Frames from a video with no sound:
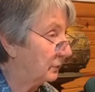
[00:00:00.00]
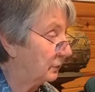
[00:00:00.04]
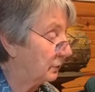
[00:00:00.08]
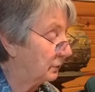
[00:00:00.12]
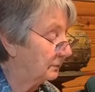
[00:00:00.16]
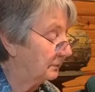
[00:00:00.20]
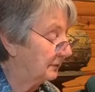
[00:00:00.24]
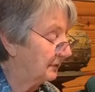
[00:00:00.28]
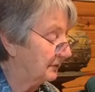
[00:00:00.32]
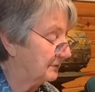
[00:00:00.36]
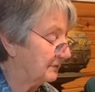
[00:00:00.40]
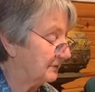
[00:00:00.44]

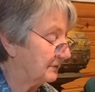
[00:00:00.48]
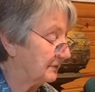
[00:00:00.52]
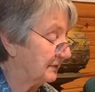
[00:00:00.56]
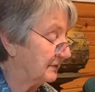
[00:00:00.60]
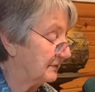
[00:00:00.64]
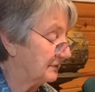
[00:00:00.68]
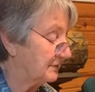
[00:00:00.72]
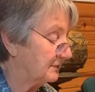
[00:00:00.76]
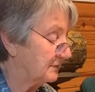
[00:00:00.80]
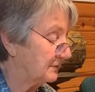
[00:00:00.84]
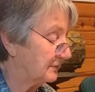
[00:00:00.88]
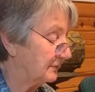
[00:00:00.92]

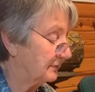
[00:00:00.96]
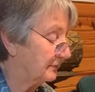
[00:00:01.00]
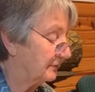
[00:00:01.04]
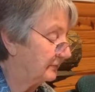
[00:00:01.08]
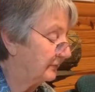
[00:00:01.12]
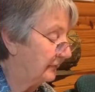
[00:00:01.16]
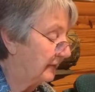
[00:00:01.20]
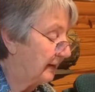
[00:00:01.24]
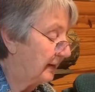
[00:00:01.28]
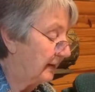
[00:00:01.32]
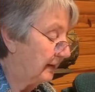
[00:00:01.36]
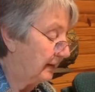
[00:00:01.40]
homelessness?
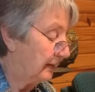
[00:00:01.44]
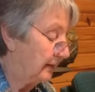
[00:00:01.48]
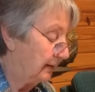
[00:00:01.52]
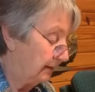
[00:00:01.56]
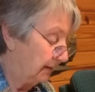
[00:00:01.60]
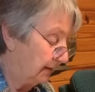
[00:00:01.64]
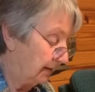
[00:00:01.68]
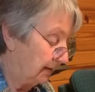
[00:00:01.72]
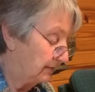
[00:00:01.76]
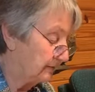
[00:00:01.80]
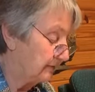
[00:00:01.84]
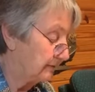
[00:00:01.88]

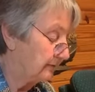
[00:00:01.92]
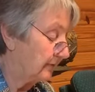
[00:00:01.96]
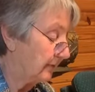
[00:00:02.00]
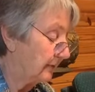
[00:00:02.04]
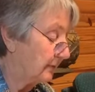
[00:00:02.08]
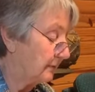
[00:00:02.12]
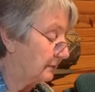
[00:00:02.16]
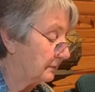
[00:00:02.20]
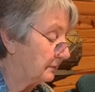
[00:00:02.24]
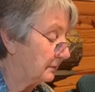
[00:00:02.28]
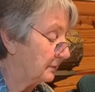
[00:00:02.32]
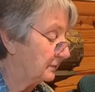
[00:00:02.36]
Yes,
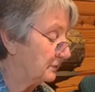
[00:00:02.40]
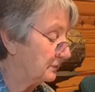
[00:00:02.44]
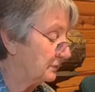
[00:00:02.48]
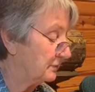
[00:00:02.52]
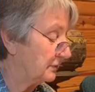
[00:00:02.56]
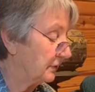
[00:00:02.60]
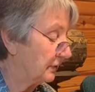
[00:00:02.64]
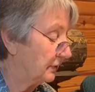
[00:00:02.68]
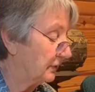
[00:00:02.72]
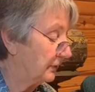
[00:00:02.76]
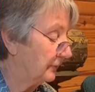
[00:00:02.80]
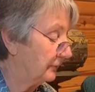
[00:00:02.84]
venerable
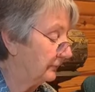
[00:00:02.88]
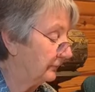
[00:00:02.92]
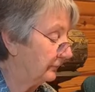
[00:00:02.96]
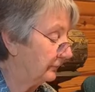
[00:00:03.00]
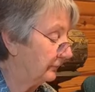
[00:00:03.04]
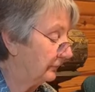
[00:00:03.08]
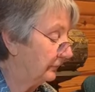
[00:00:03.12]
sir.